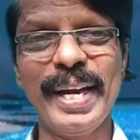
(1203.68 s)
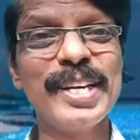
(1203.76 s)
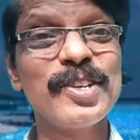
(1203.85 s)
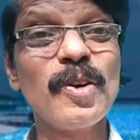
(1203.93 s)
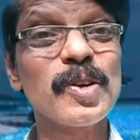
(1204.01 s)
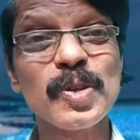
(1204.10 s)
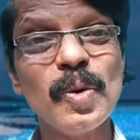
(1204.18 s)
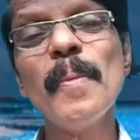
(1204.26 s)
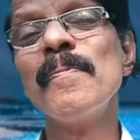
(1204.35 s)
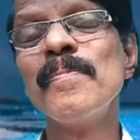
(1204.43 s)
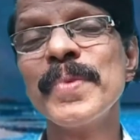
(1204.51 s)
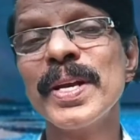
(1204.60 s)
Is it not so?
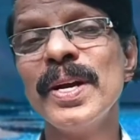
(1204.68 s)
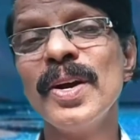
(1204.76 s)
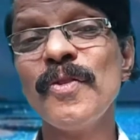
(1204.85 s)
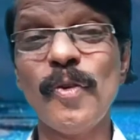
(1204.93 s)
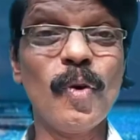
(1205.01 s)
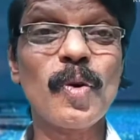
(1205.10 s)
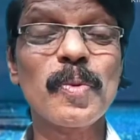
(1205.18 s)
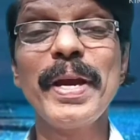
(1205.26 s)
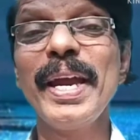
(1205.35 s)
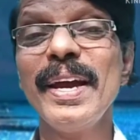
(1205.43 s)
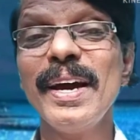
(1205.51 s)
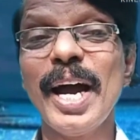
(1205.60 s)
For
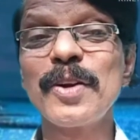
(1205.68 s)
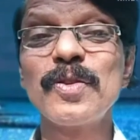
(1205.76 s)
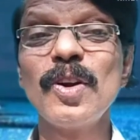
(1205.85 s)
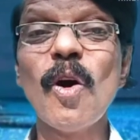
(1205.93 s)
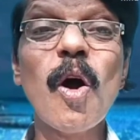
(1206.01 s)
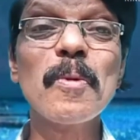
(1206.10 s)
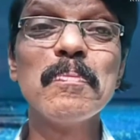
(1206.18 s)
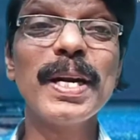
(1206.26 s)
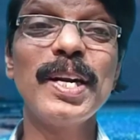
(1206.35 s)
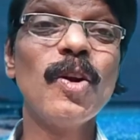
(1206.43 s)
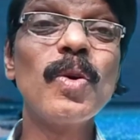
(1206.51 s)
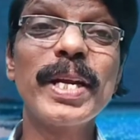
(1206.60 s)
me, I could not
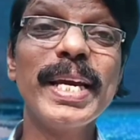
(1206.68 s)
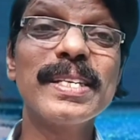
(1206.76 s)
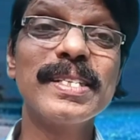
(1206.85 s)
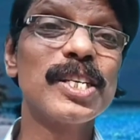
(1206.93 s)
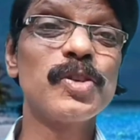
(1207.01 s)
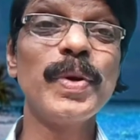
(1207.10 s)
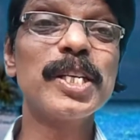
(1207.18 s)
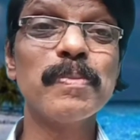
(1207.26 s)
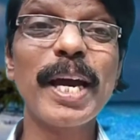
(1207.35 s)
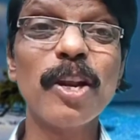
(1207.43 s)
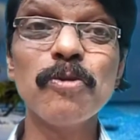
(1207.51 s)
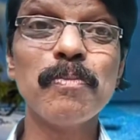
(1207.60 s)
but notice the sweet
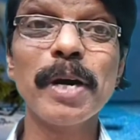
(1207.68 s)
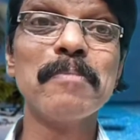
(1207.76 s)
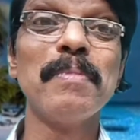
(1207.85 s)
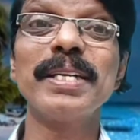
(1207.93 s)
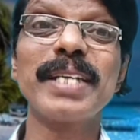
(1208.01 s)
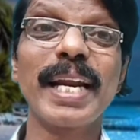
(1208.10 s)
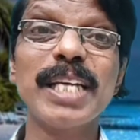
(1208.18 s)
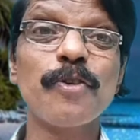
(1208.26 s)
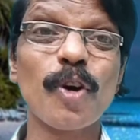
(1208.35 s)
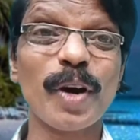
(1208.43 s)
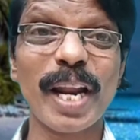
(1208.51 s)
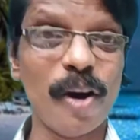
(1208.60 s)
smile of my mother in that
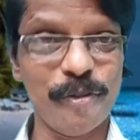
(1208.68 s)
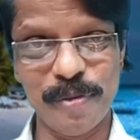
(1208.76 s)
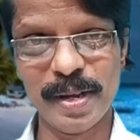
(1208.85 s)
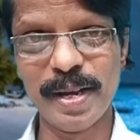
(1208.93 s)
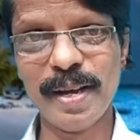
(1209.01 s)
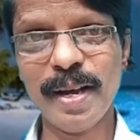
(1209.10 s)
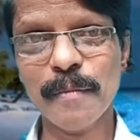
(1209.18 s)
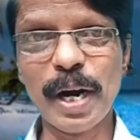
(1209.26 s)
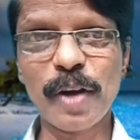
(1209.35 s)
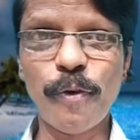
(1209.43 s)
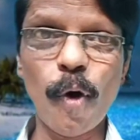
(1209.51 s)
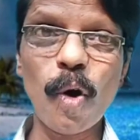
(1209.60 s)
photograph.
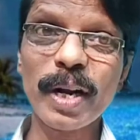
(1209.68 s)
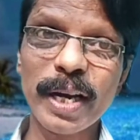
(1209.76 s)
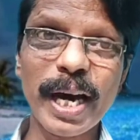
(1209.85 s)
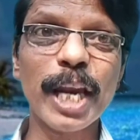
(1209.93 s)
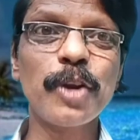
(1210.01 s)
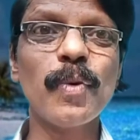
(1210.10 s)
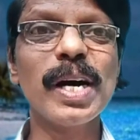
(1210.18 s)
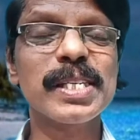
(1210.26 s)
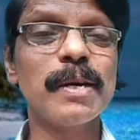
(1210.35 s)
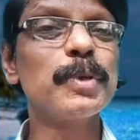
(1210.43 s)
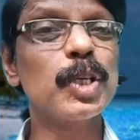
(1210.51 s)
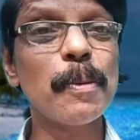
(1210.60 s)
But for her, it was
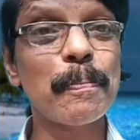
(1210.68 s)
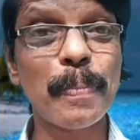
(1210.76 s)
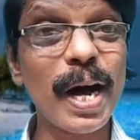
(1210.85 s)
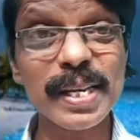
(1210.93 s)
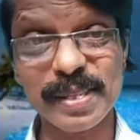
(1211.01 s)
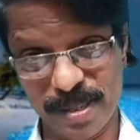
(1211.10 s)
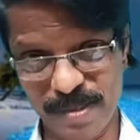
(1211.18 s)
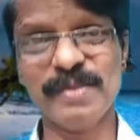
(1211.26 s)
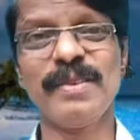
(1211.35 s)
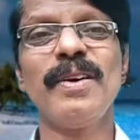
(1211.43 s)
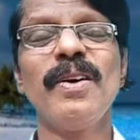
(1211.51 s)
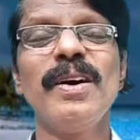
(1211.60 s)
something of the past.
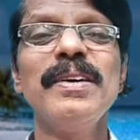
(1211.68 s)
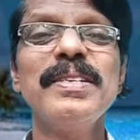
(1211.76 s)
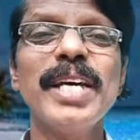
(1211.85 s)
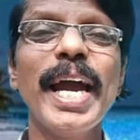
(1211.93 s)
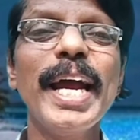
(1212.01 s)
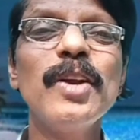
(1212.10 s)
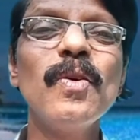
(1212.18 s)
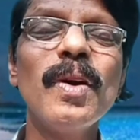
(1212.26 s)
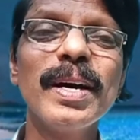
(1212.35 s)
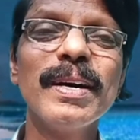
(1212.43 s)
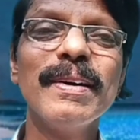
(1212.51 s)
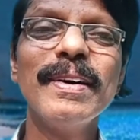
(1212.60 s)

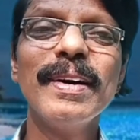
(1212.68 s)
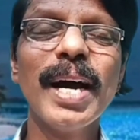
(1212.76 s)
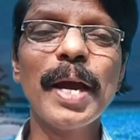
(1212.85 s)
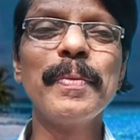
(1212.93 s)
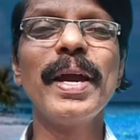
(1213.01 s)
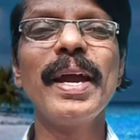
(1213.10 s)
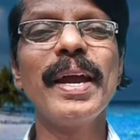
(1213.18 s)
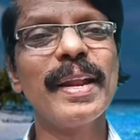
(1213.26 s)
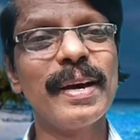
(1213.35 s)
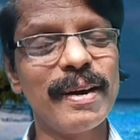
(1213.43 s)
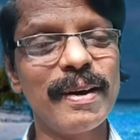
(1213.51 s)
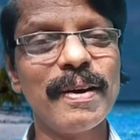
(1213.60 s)
Childhood, I mean,
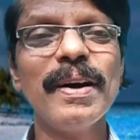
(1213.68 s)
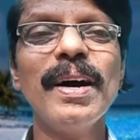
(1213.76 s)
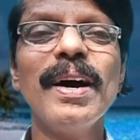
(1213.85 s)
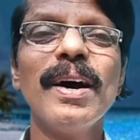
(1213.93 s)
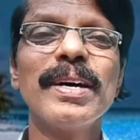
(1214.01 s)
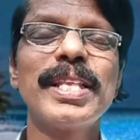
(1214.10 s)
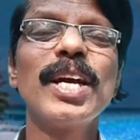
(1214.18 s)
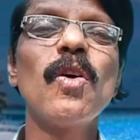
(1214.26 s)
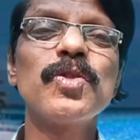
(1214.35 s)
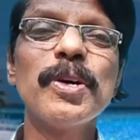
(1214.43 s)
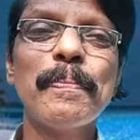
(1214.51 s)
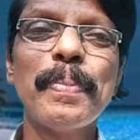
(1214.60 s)
a thing
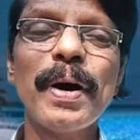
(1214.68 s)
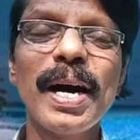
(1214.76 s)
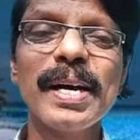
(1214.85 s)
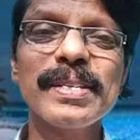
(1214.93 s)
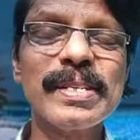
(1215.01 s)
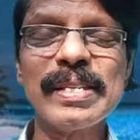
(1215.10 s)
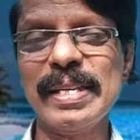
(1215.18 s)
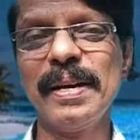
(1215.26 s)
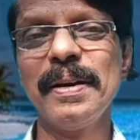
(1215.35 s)
of the past.